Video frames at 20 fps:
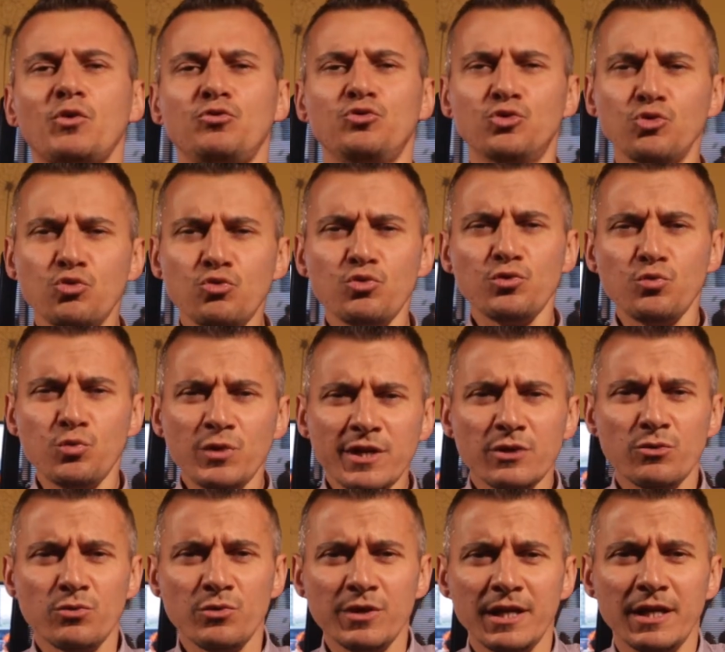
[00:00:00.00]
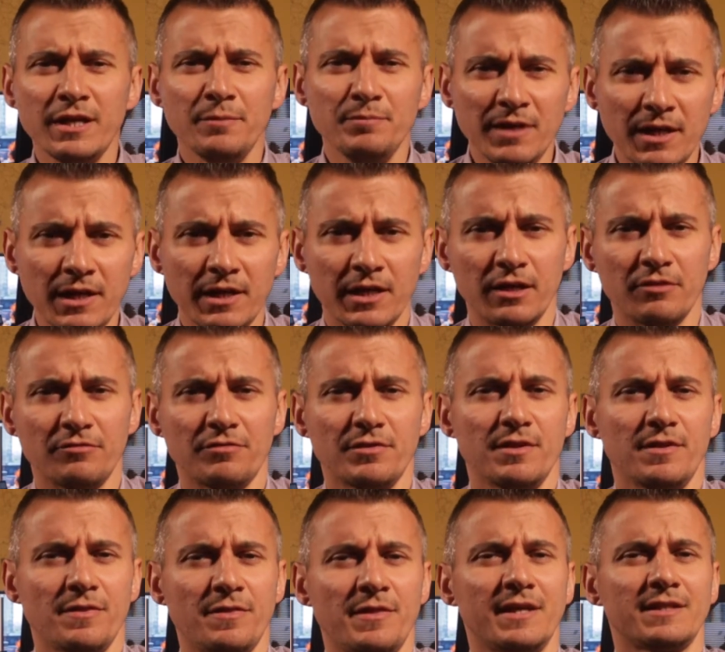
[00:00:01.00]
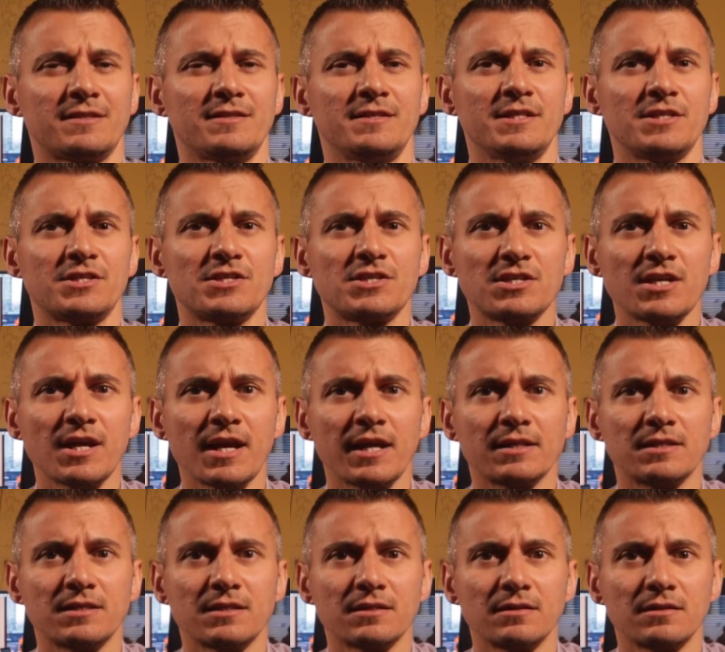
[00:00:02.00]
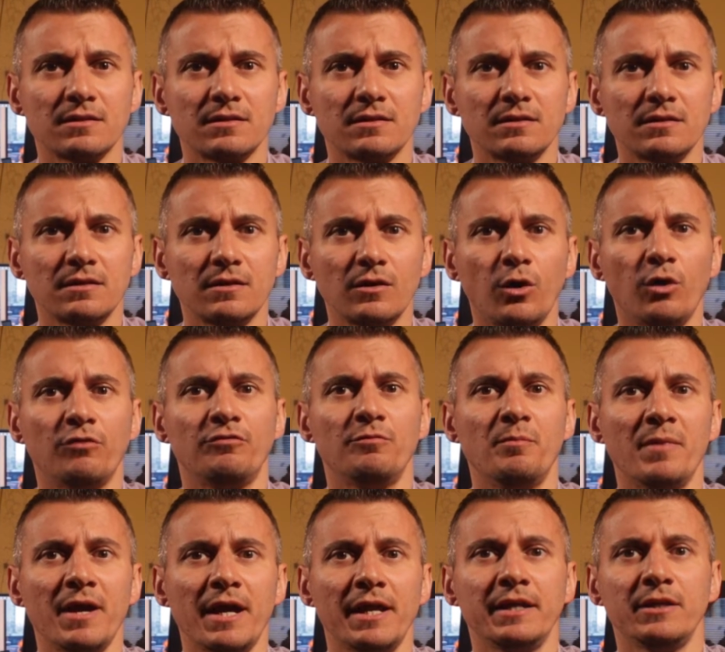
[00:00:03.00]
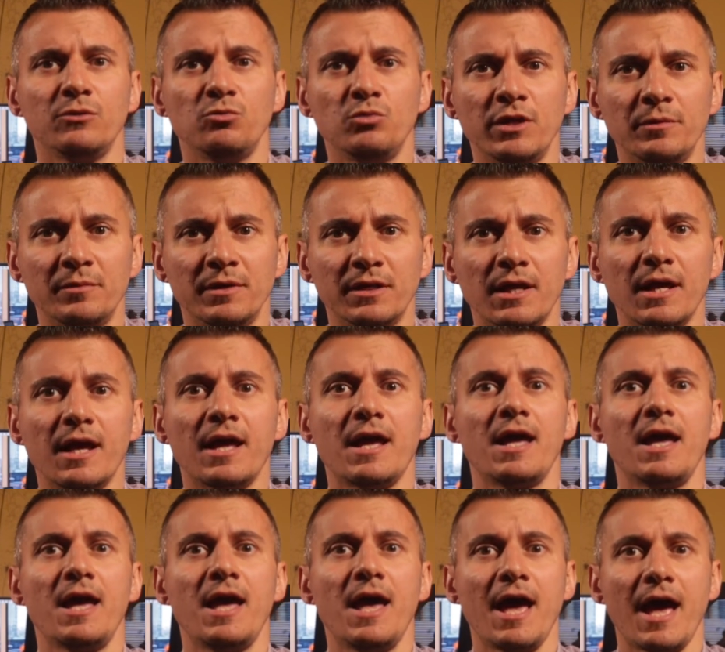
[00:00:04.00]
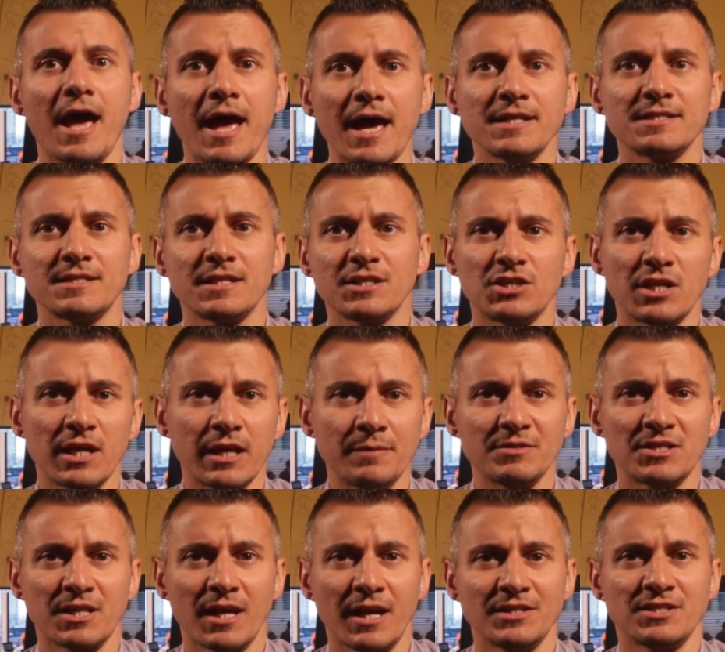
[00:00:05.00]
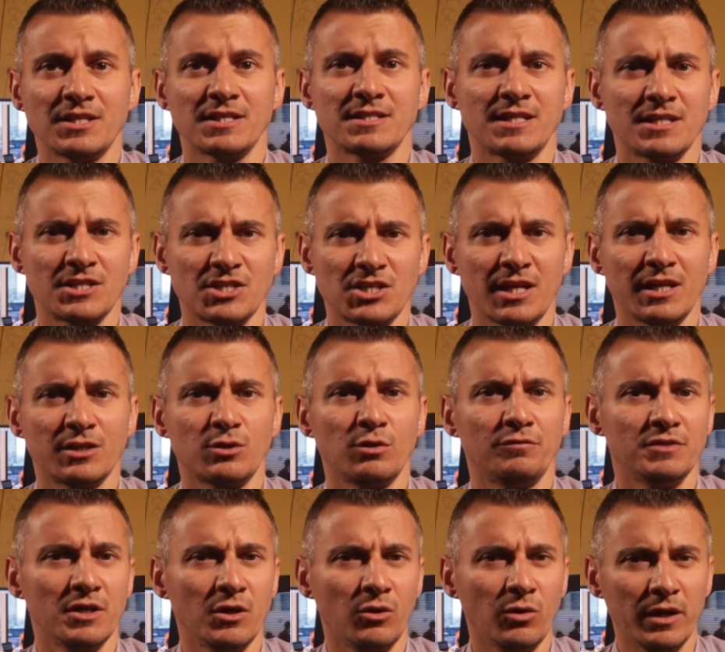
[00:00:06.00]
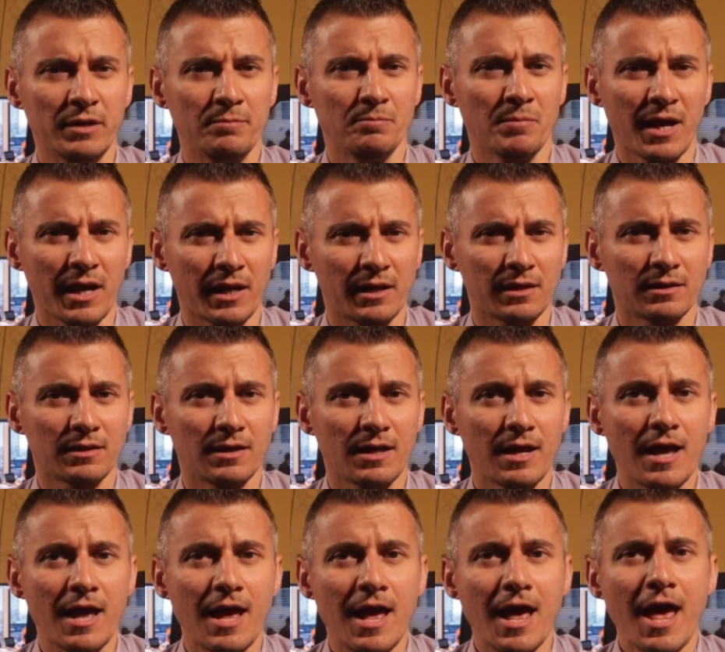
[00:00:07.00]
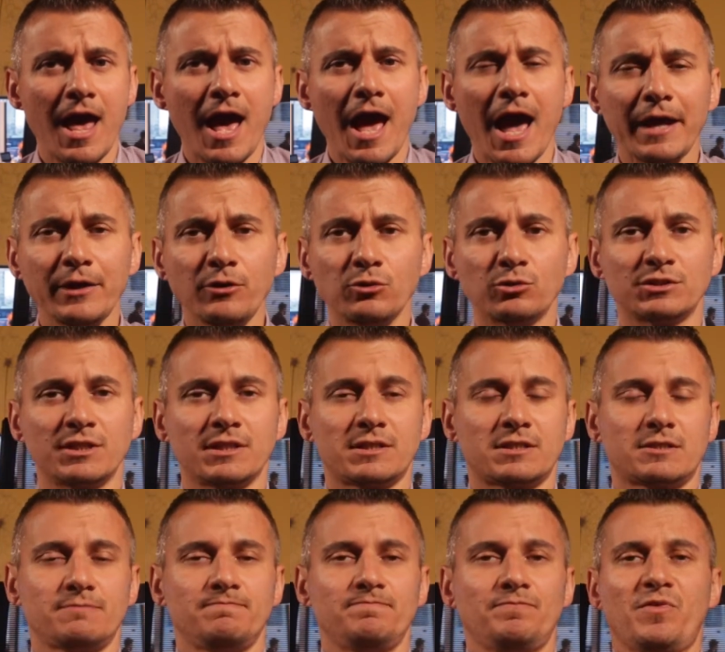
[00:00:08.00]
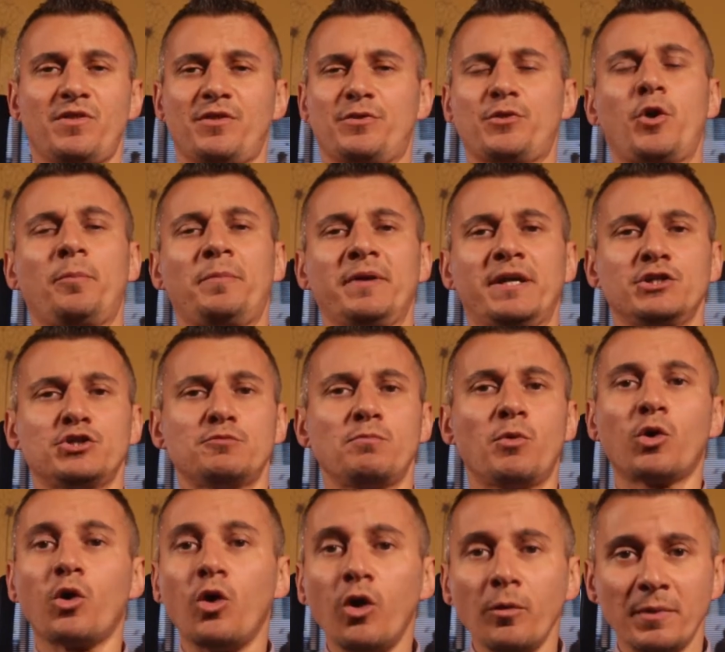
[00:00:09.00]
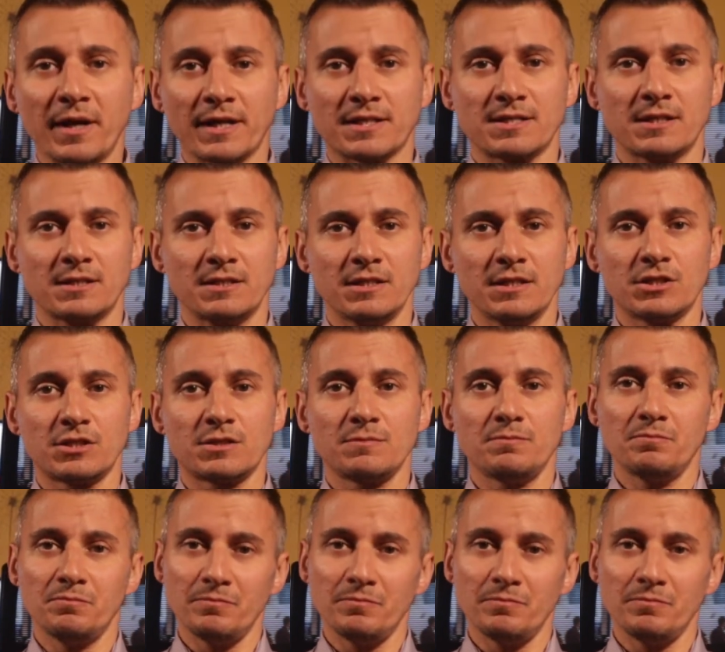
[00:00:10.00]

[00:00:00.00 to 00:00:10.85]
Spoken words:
Do we really believe that the set of men and women has the same size as the set of the only man? I know that the topic is more complex than this,